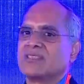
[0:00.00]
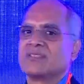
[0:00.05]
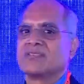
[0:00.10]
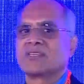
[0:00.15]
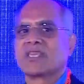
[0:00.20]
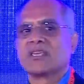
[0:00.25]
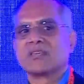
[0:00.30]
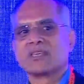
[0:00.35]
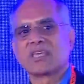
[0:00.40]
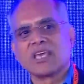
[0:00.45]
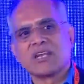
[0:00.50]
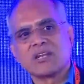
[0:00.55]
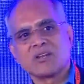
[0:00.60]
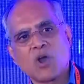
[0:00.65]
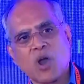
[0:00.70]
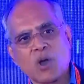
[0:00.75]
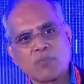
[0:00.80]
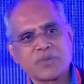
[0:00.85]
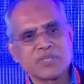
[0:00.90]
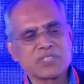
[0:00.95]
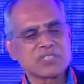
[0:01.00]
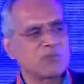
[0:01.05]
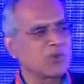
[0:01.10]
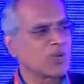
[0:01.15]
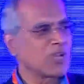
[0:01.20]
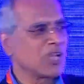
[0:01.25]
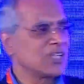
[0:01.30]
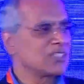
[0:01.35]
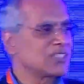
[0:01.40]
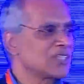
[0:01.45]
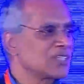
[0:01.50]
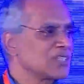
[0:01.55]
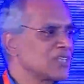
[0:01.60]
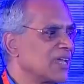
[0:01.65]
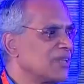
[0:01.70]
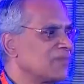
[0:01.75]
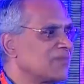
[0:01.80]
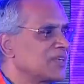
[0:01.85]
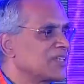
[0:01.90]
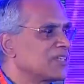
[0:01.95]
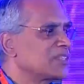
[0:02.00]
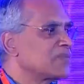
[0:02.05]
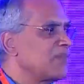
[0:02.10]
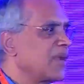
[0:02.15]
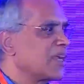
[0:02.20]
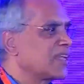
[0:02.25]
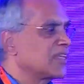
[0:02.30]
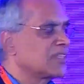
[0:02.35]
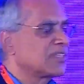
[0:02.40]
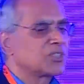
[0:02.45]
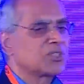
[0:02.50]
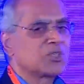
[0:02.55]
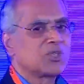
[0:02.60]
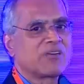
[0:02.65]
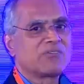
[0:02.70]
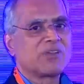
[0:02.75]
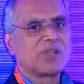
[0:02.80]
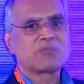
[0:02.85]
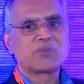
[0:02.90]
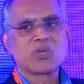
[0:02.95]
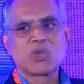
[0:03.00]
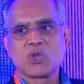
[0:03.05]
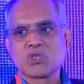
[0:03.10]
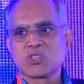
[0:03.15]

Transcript: You can copy someone else's style, but it's better that you develop your own